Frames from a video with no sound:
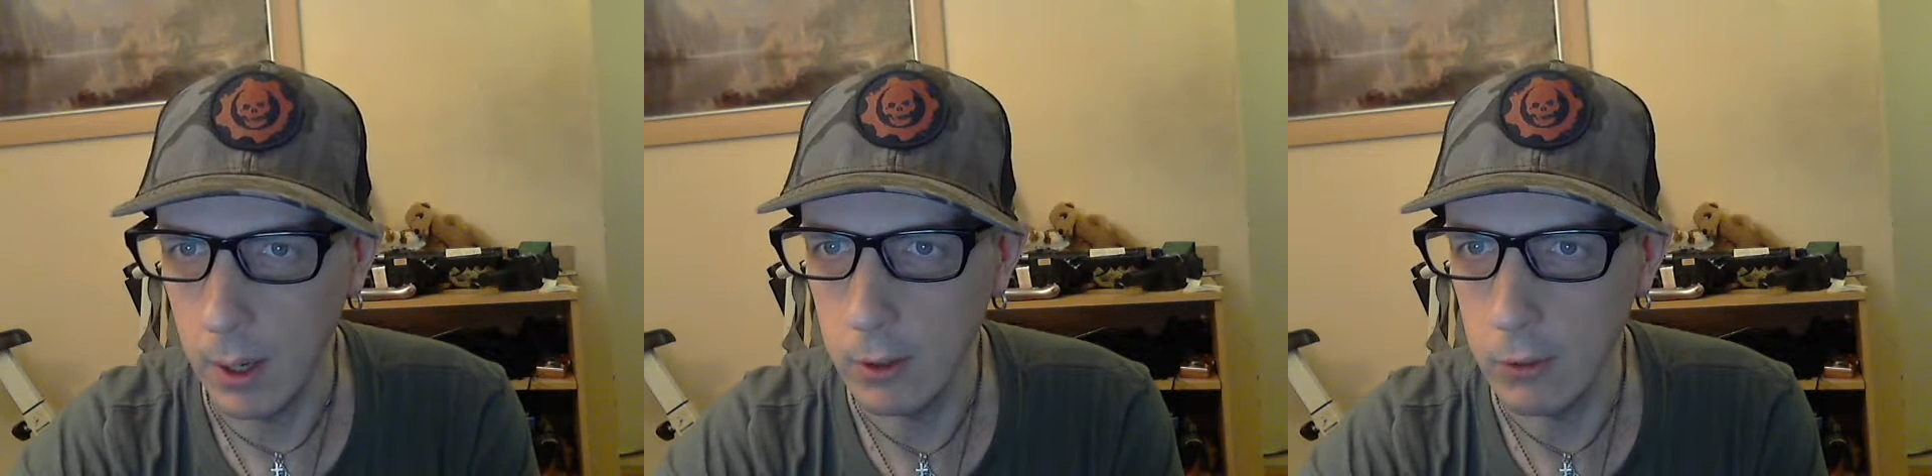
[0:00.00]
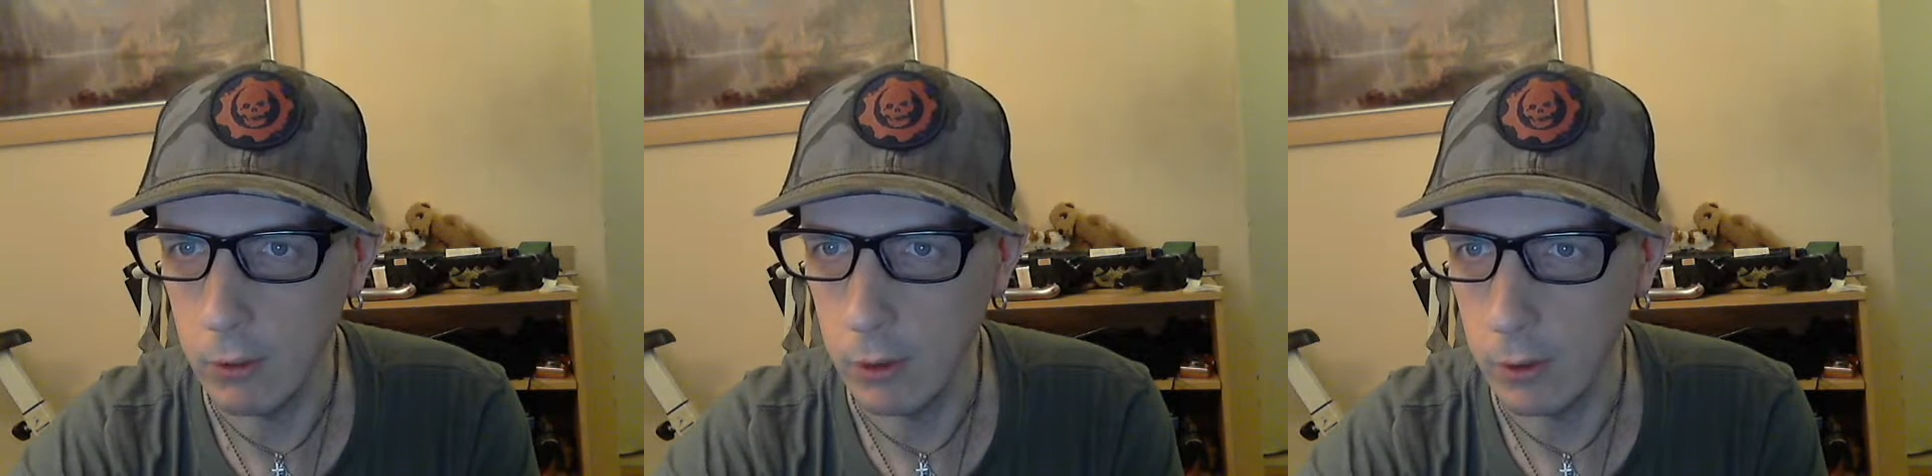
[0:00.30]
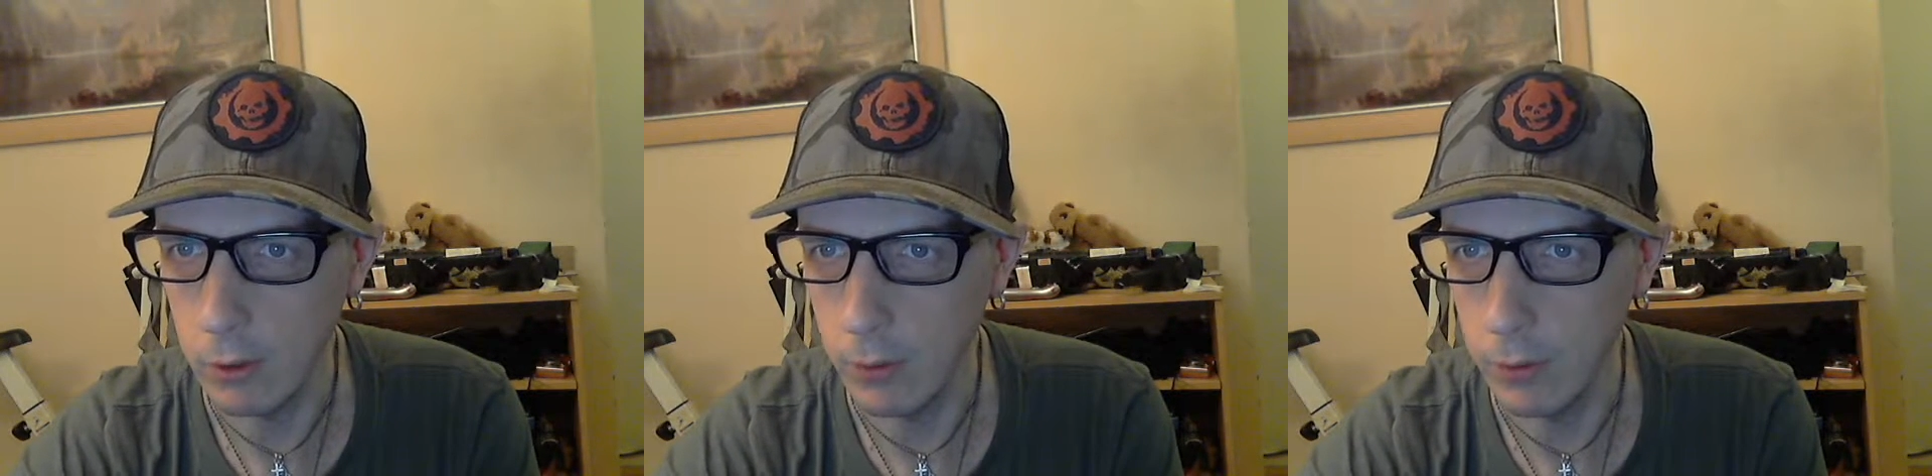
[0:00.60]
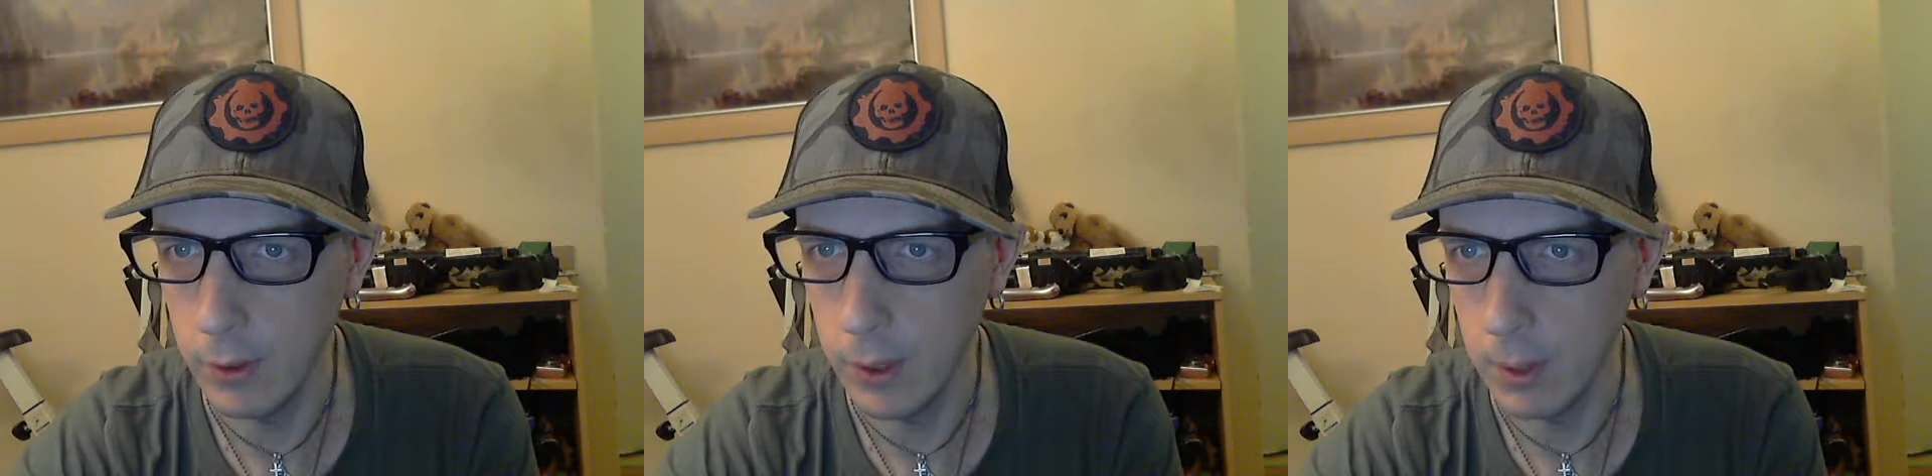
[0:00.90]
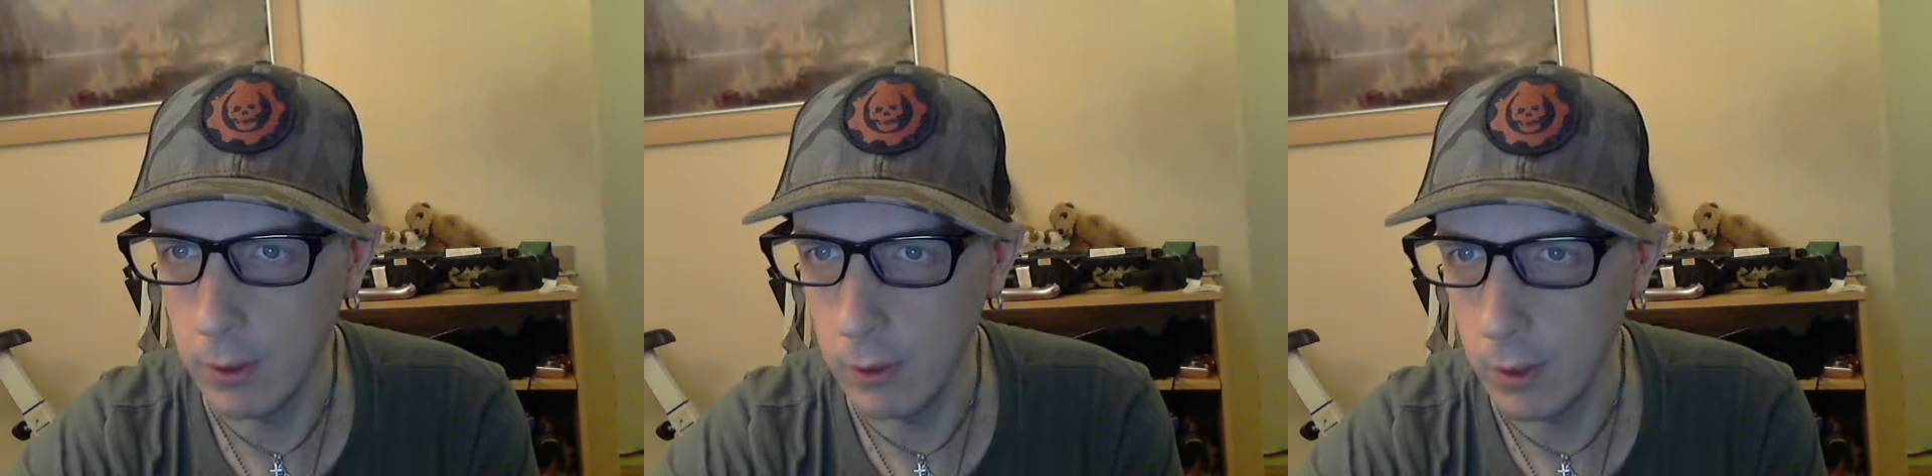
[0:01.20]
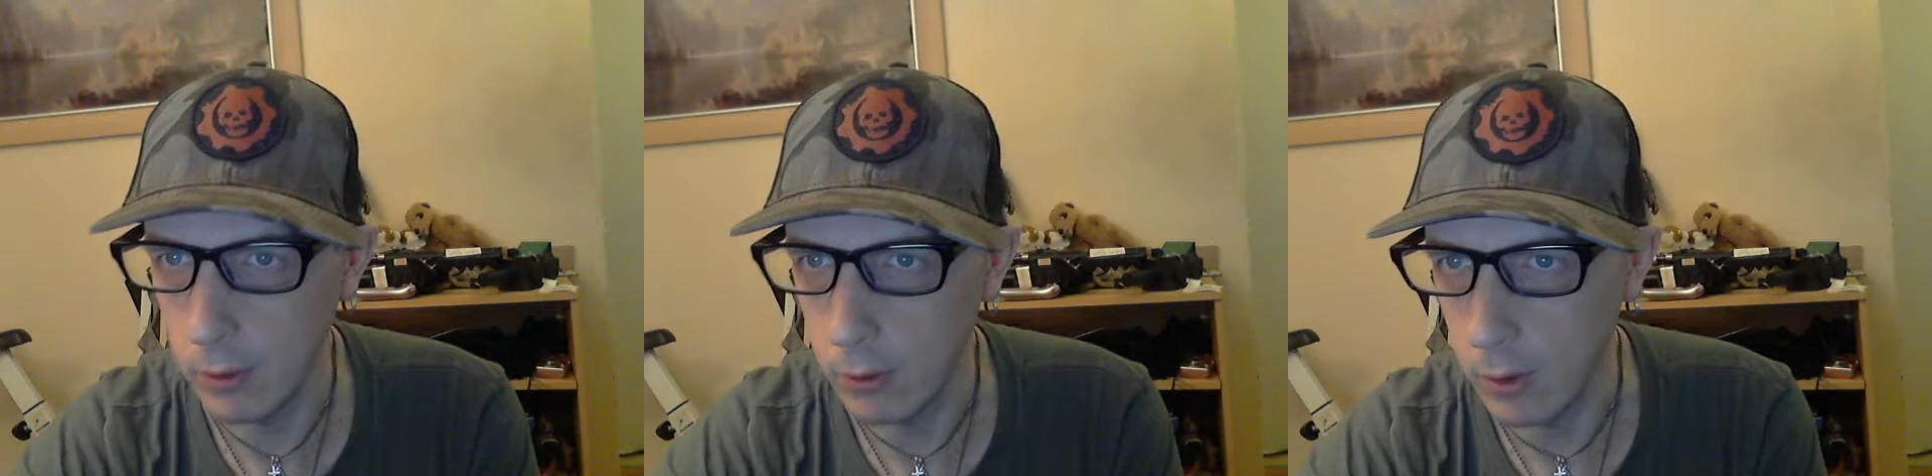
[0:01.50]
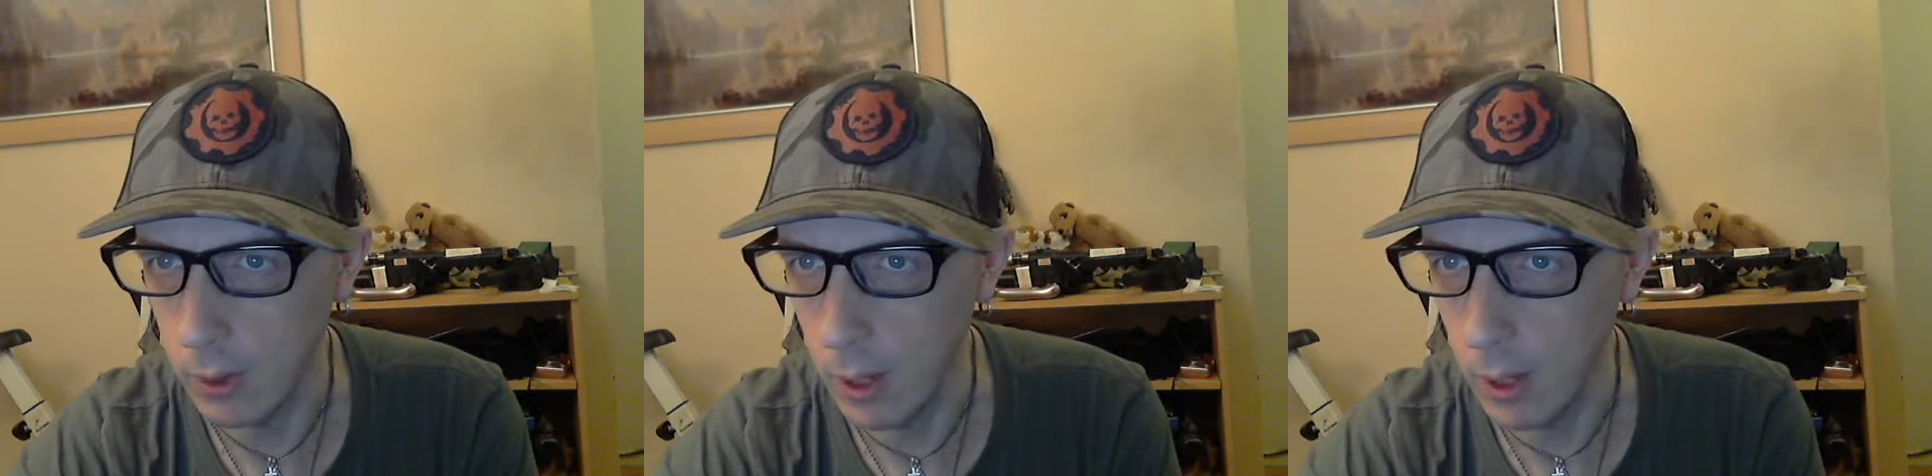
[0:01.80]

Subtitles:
any stretch of the imagination.